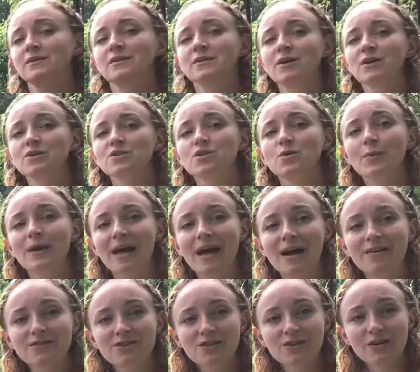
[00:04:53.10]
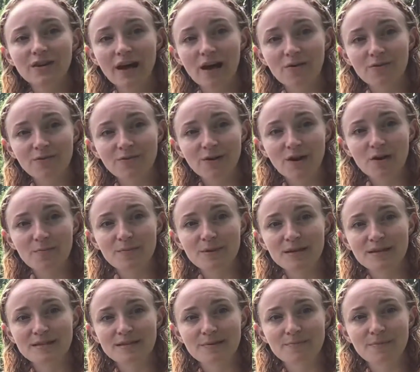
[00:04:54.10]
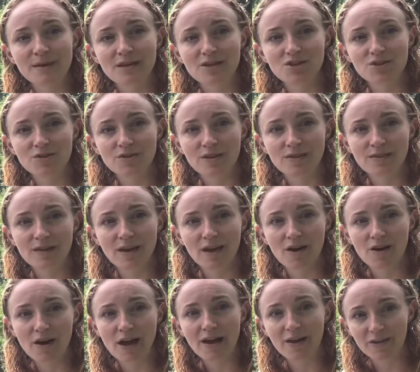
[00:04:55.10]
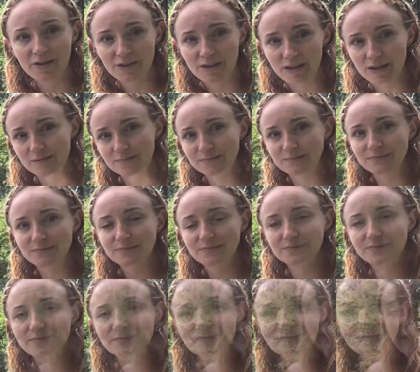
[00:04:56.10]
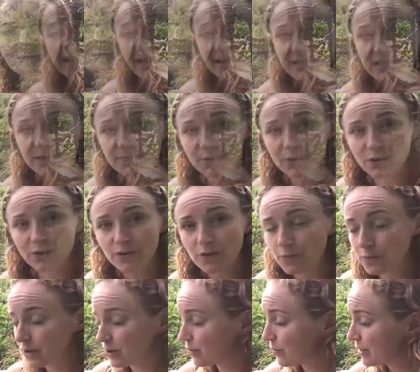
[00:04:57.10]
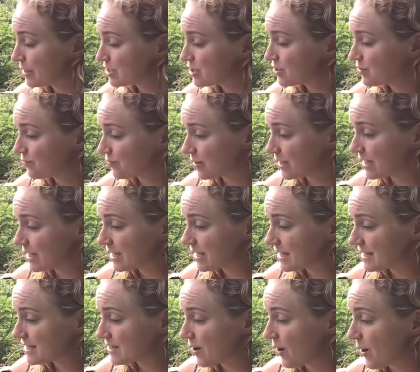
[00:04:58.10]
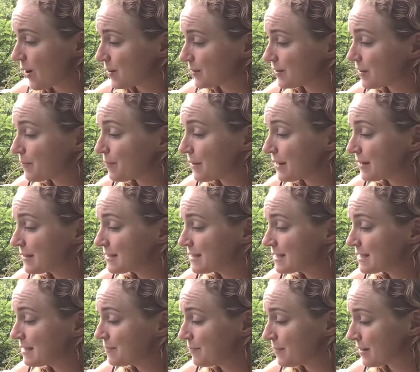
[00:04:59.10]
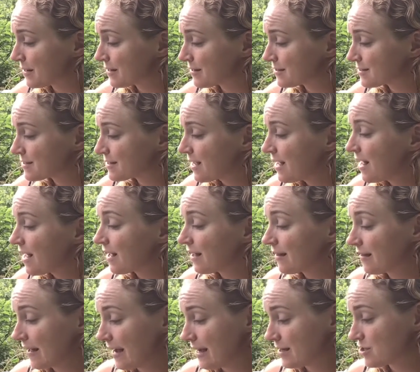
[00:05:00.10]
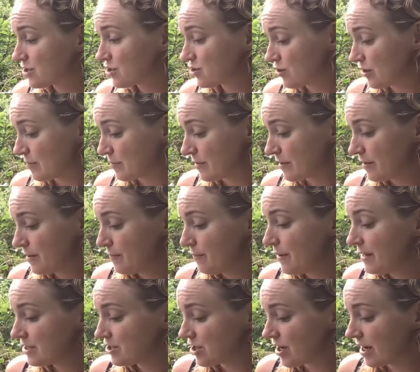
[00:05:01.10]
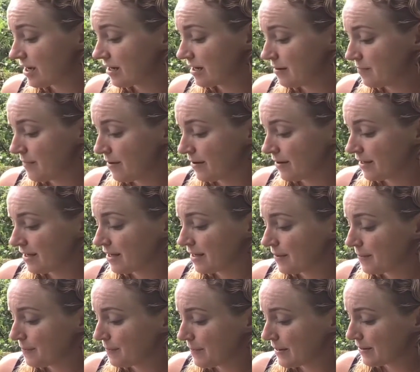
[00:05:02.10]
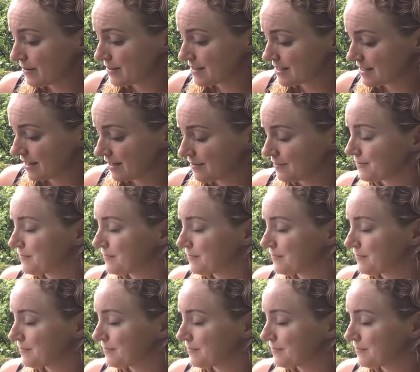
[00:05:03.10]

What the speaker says: So we have to look out for our bees and make sure that they are healthy. The next book that we're going to read is called The Berenstain Bears Class Trip by Jan and Meg Berenstain.